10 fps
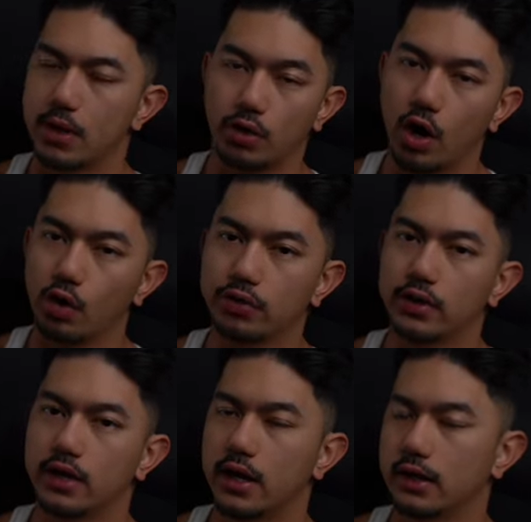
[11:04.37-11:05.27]
better health,
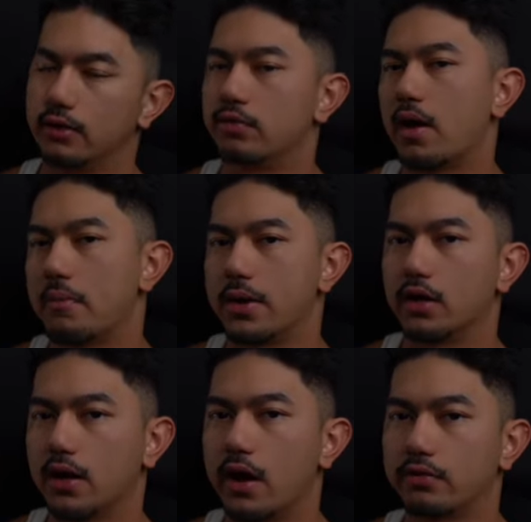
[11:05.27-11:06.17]
and live a
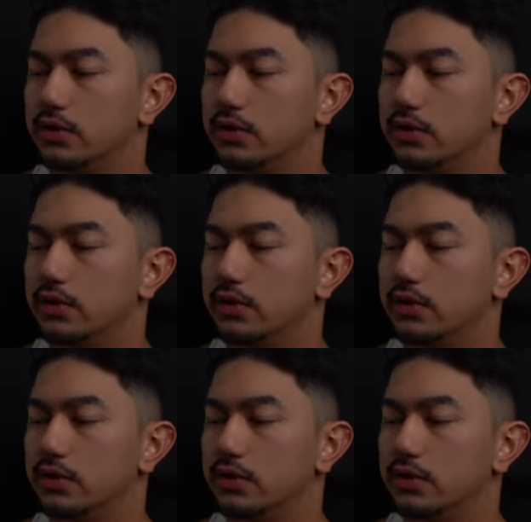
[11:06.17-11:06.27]
better life.